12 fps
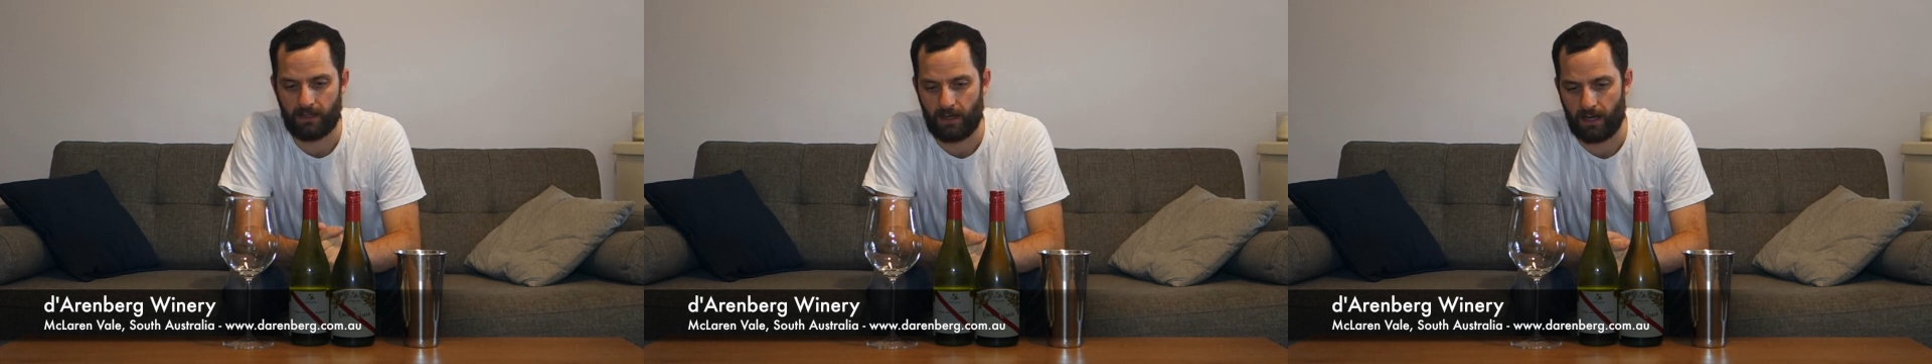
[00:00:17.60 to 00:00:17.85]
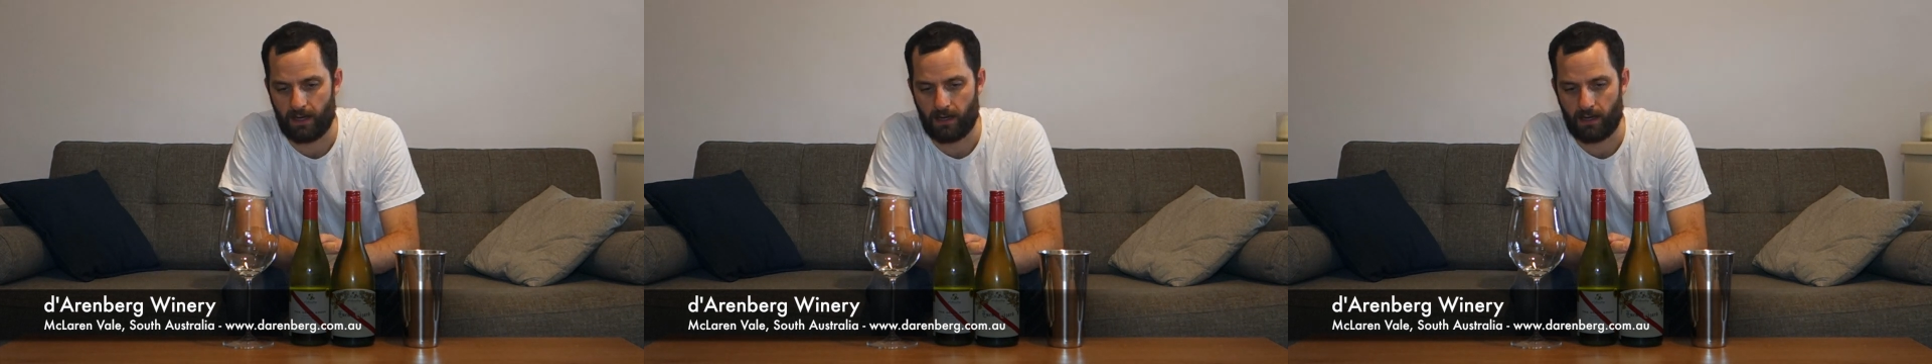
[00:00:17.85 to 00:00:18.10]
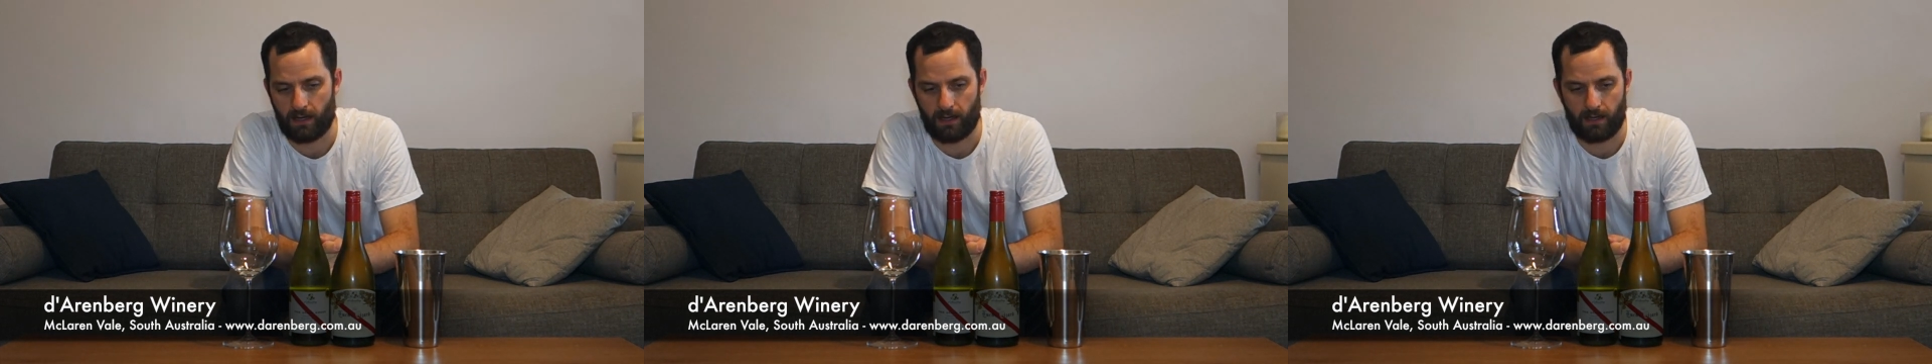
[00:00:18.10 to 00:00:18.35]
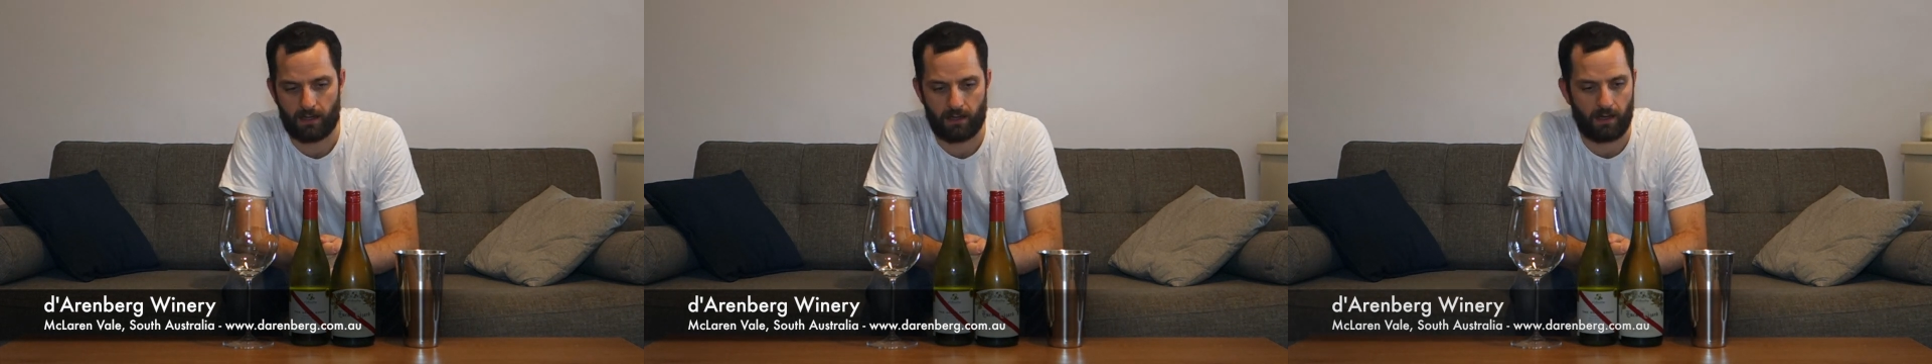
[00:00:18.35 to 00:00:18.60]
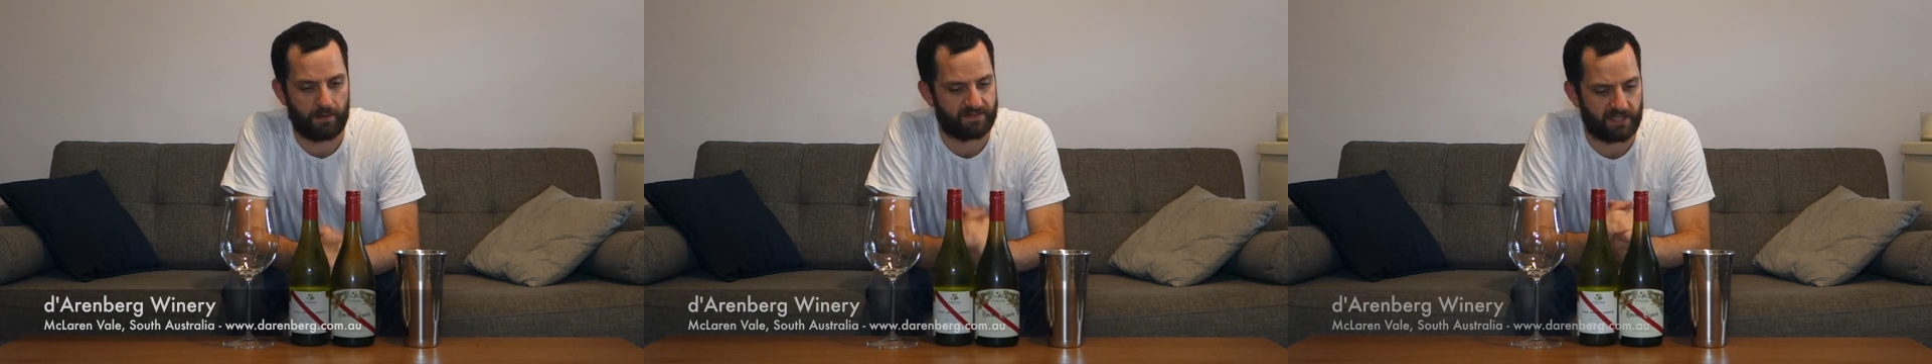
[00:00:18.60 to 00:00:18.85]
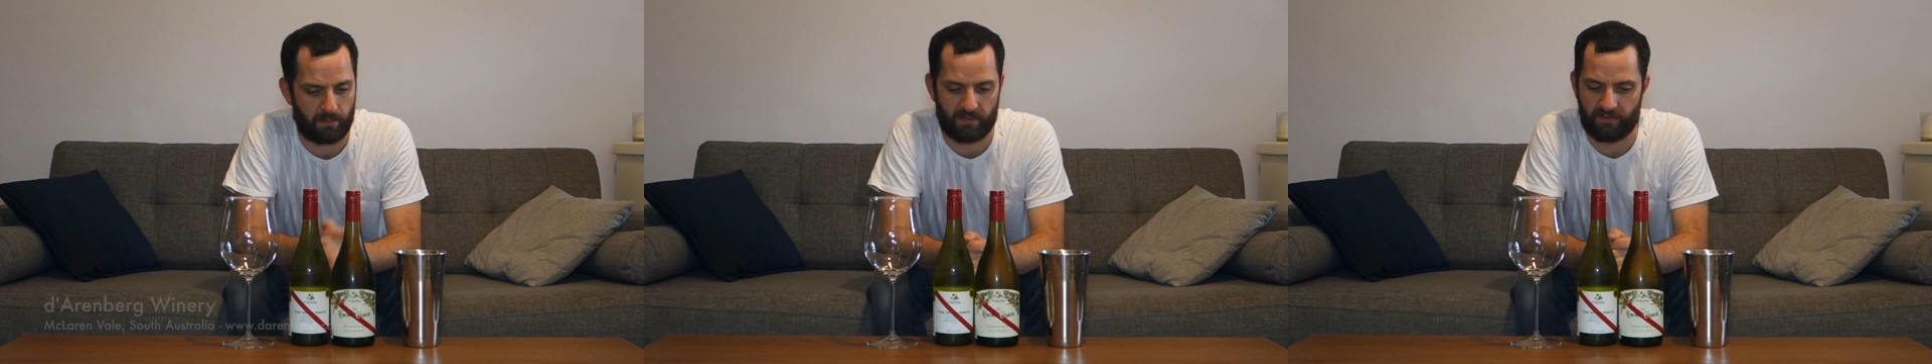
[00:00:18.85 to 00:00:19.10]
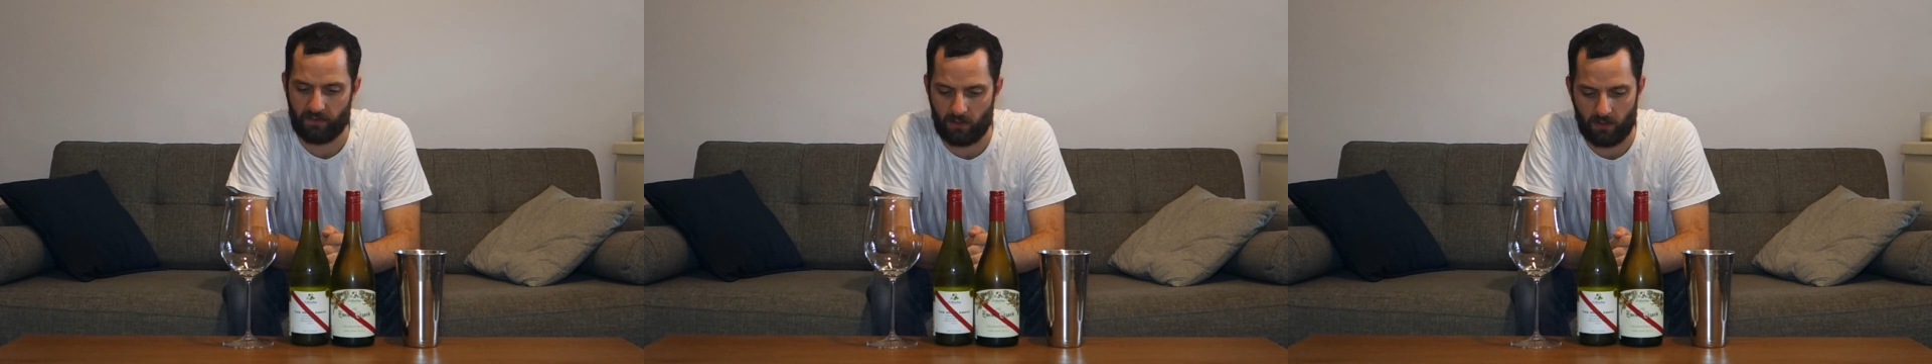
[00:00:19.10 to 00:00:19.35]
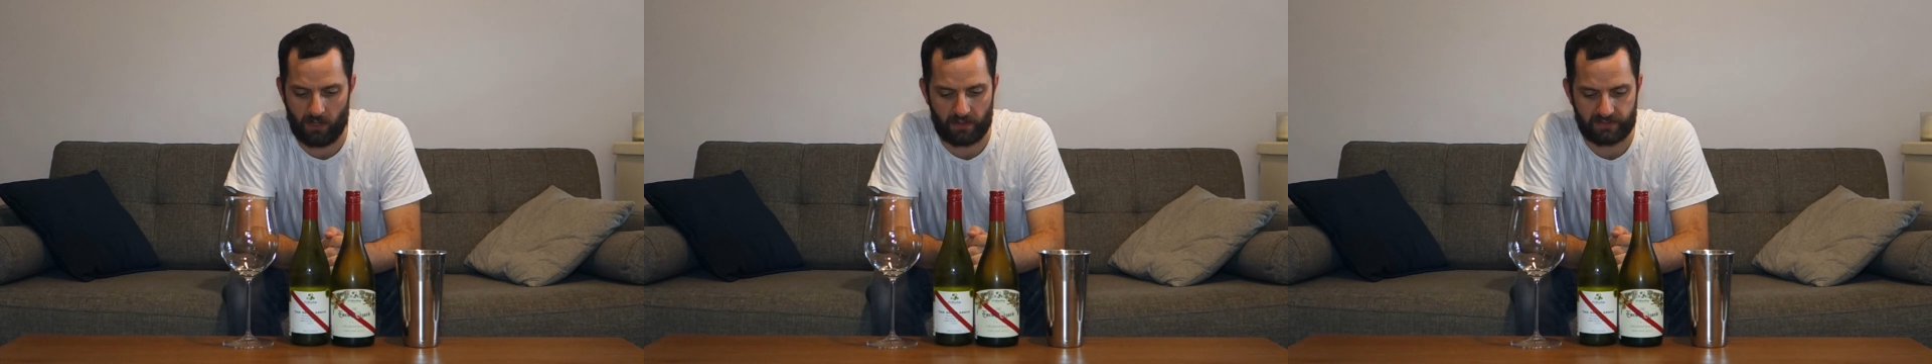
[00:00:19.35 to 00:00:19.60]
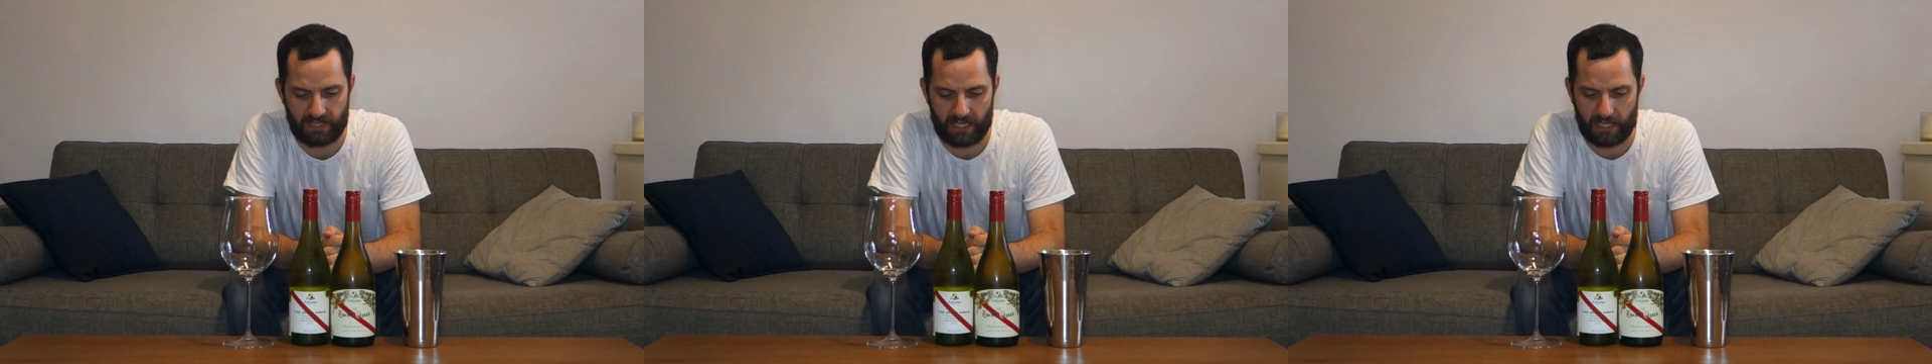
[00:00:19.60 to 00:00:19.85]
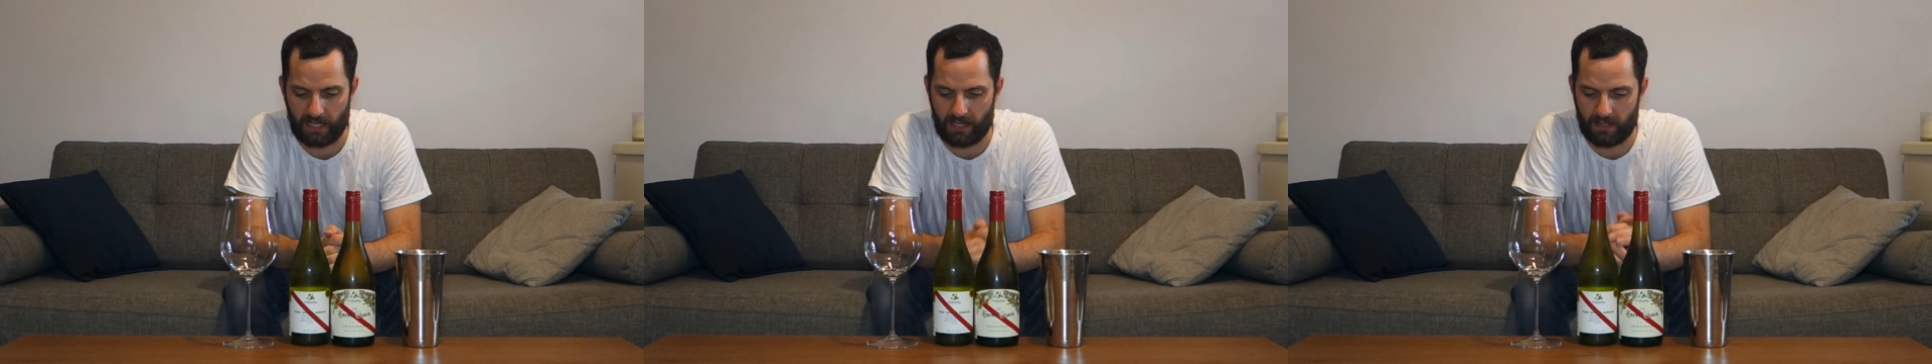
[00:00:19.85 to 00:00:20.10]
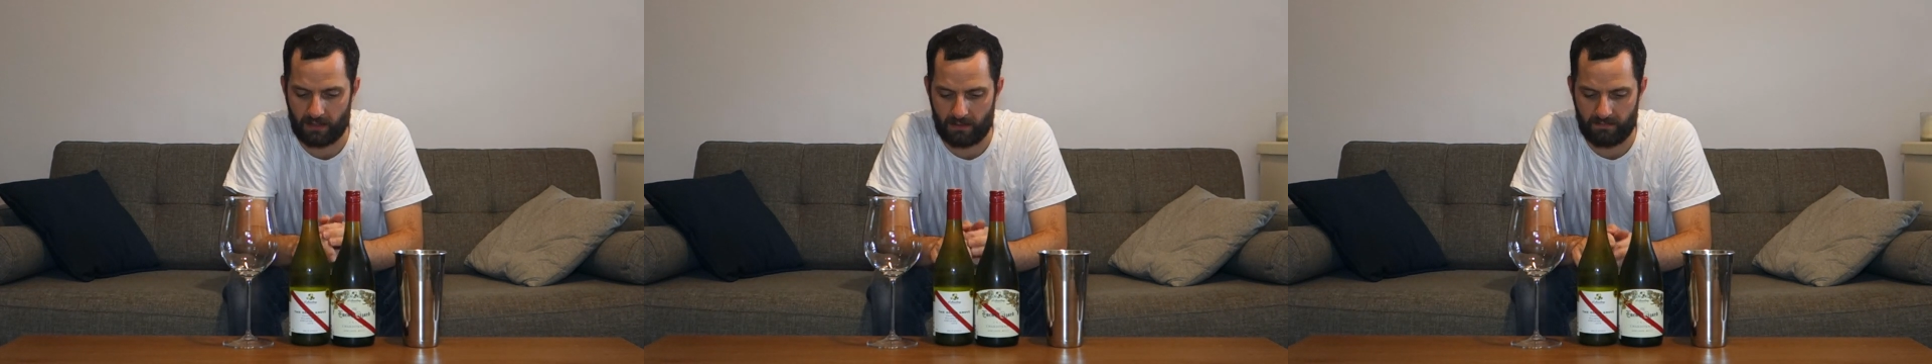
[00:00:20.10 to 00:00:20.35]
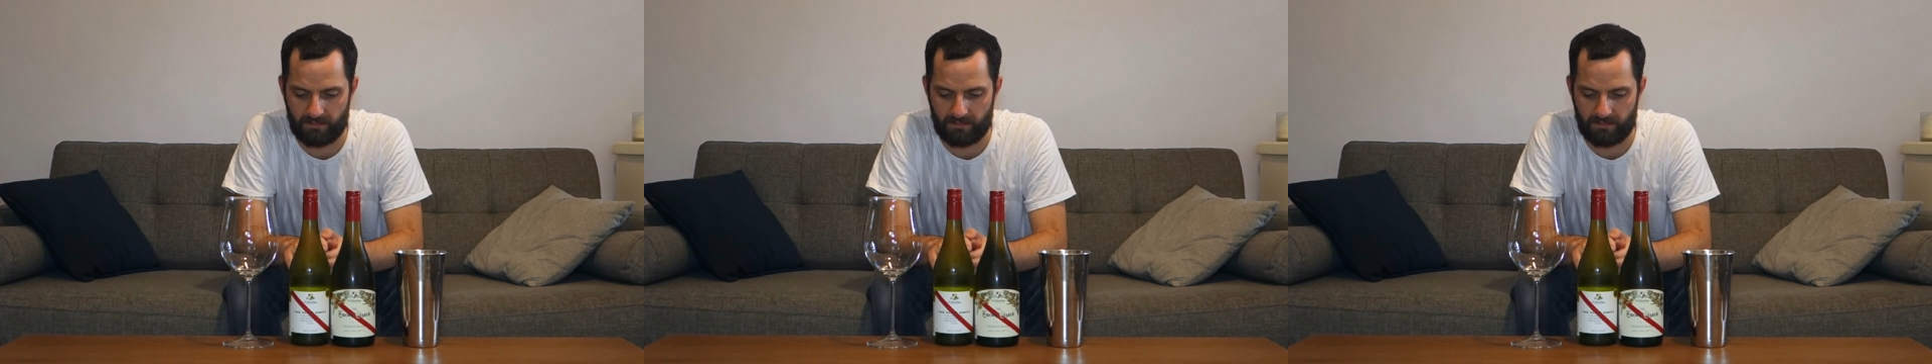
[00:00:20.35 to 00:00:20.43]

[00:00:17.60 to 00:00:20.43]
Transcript: I've said it before, I'll say it again,